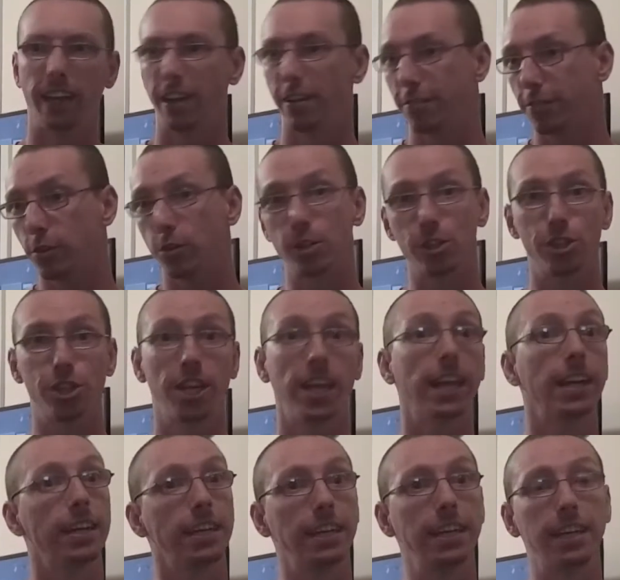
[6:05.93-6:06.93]
If
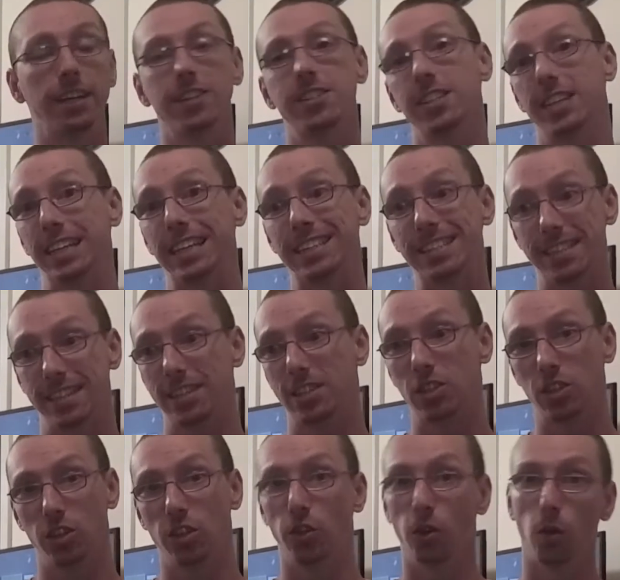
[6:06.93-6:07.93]
Christianity doesn't
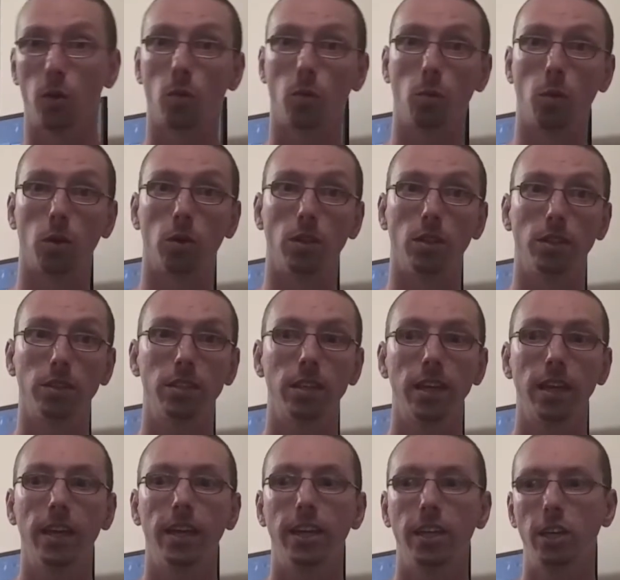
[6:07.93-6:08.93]
exist in your world,
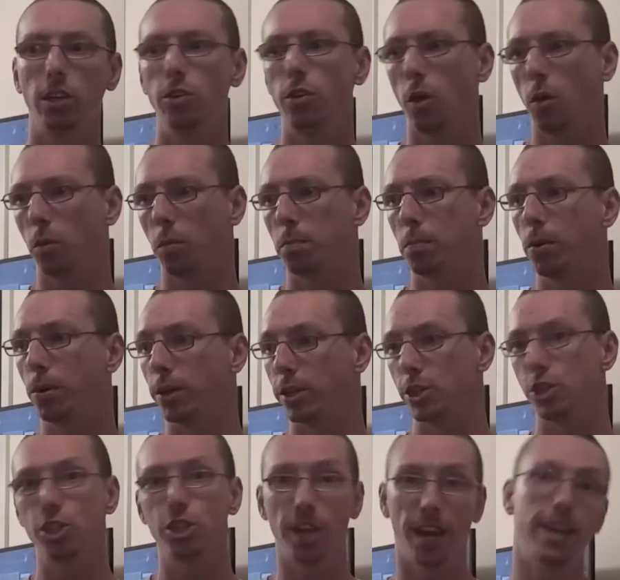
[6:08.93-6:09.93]
you don't put
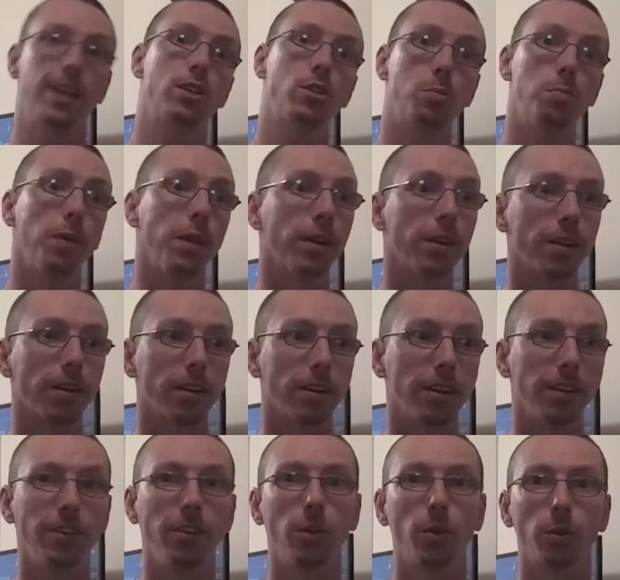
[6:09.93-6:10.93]
Shakespeare
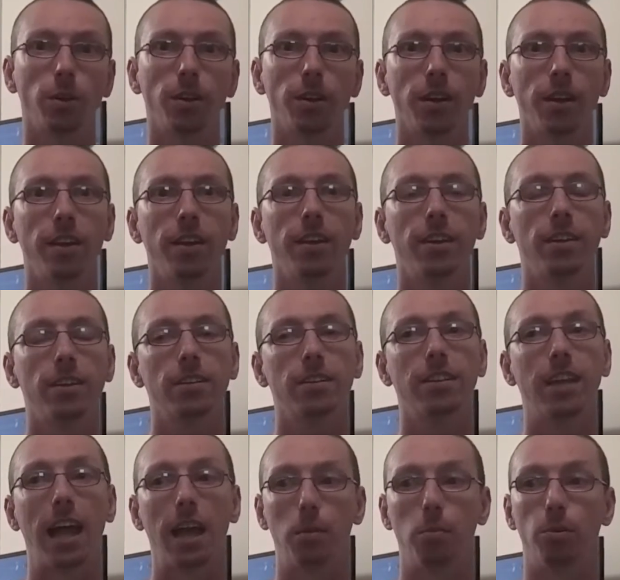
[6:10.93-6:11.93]
in your
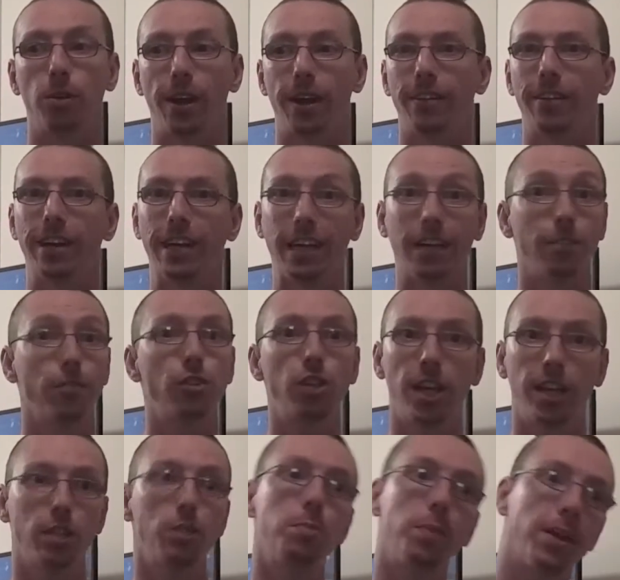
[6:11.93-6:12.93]
library. If
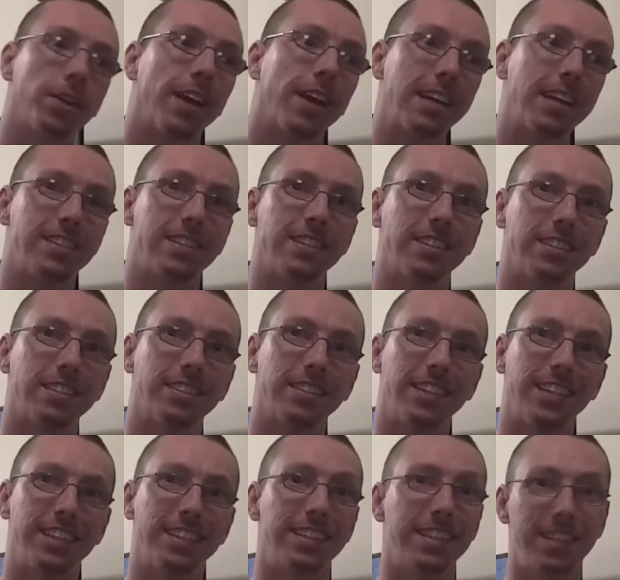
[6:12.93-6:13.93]
Shakespeare hasn't
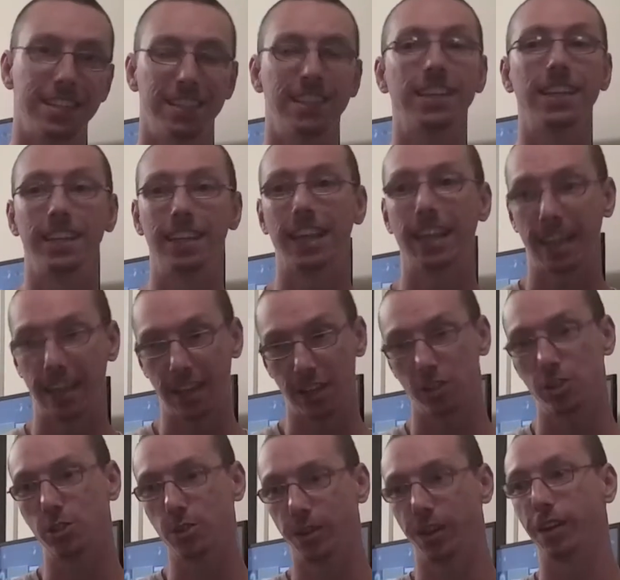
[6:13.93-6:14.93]
existed in the
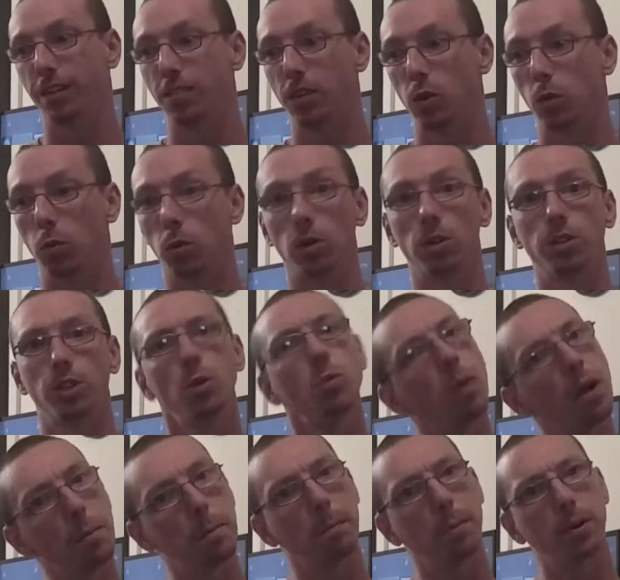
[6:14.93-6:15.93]
history of your world, you
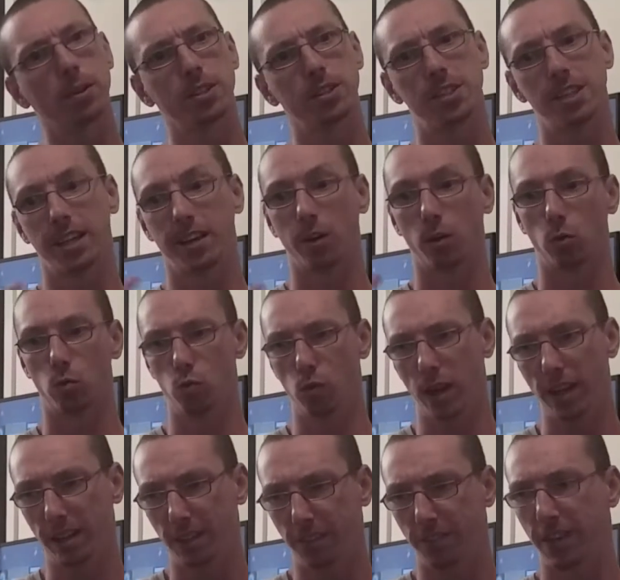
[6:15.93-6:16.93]
want books that are
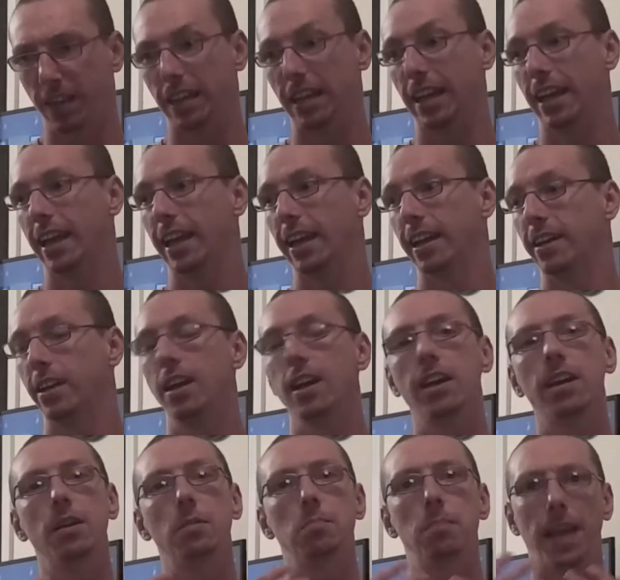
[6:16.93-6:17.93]
relevant and
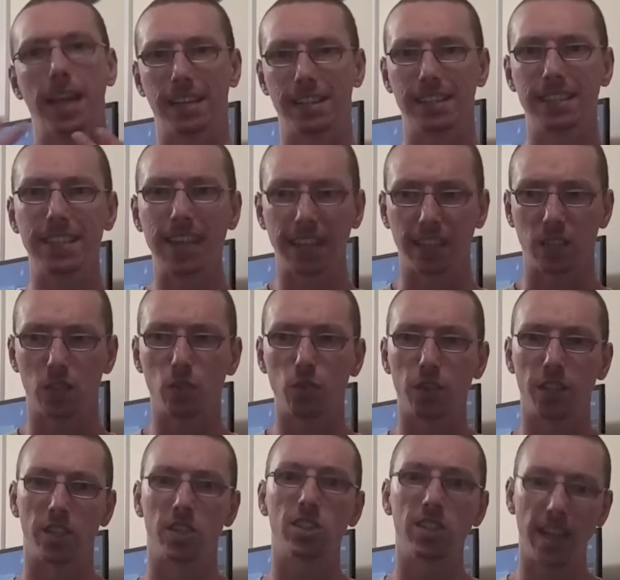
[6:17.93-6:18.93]
make sense for
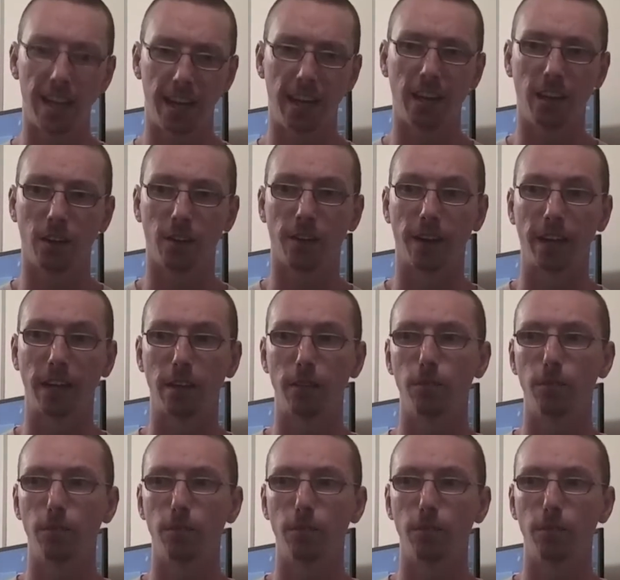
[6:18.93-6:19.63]
the setting you're in.